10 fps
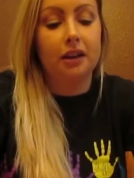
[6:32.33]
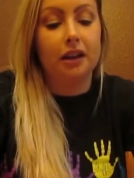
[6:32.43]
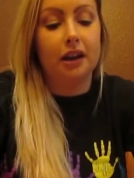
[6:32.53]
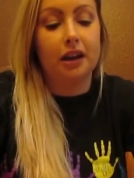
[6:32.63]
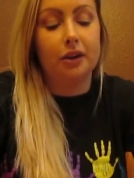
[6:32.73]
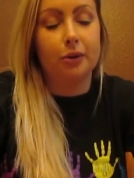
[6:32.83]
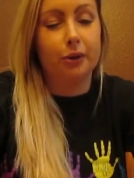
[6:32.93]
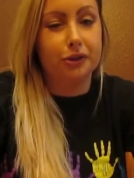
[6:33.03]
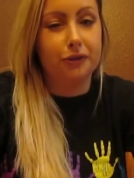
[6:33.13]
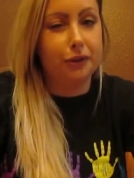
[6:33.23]
I got an
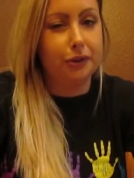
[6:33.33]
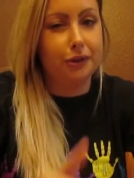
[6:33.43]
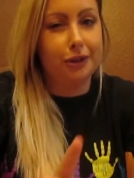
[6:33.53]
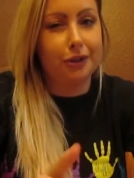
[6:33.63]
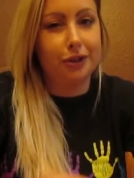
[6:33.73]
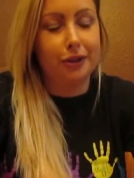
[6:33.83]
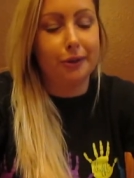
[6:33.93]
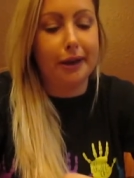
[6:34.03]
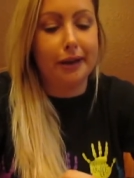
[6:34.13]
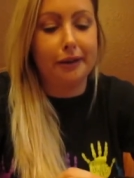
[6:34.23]
oil diffuser. I'll show you
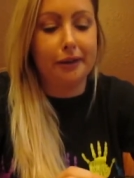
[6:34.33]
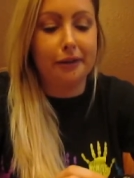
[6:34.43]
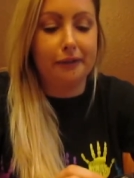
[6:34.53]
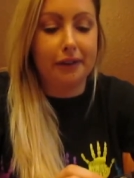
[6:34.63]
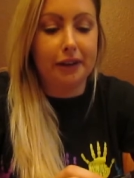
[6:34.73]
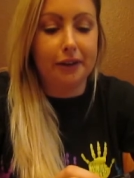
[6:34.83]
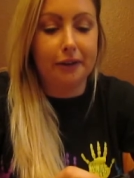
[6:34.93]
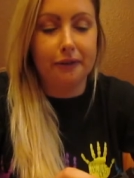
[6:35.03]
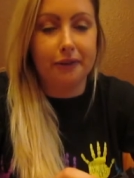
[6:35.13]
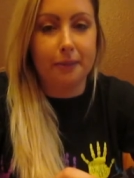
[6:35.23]
that in another
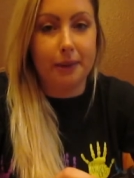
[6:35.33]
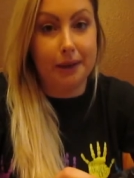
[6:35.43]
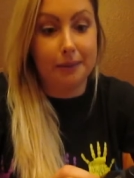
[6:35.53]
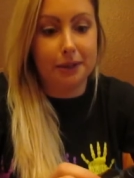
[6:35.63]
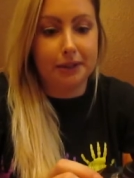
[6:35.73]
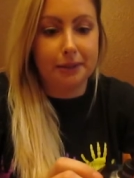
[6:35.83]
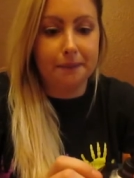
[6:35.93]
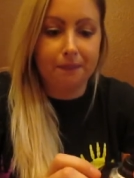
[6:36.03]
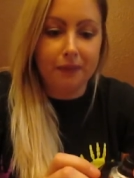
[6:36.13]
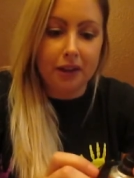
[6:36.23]
video from
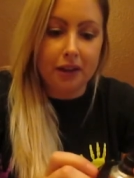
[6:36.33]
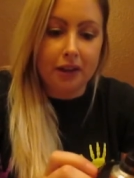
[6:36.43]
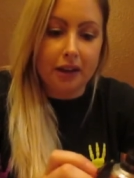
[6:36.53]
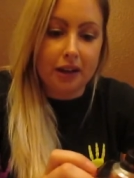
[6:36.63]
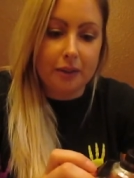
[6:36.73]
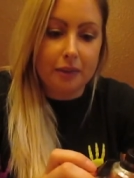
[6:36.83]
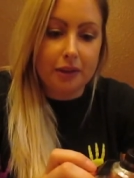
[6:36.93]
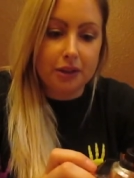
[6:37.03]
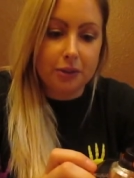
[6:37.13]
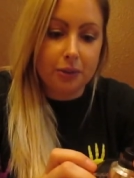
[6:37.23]
Amazon.
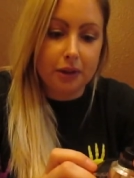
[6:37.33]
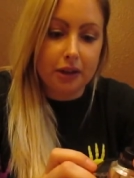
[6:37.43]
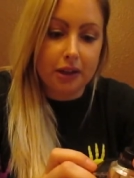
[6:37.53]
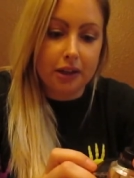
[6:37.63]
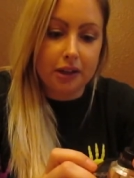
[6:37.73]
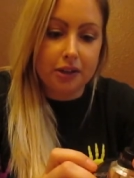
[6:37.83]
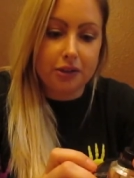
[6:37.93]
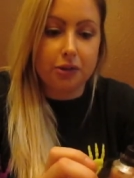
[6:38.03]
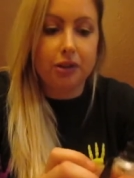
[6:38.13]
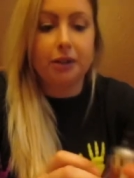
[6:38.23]
This one is
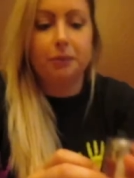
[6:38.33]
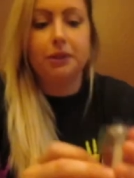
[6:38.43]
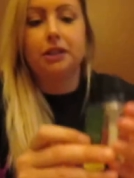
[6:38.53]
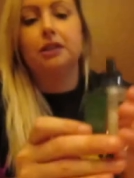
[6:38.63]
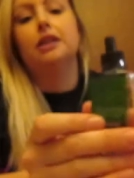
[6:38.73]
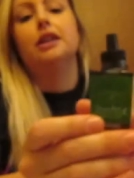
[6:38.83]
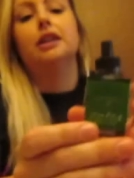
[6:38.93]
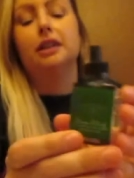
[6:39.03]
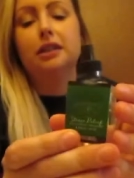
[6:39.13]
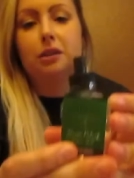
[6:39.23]
eucalyptus
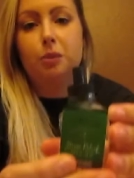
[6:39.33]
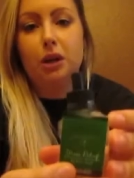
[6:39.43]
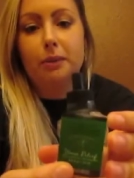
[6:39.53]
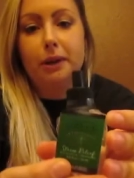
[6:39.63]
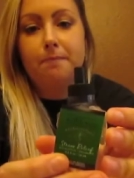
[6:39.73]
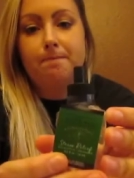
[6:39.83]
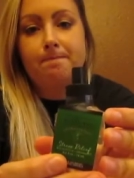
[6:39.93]
and spearmint.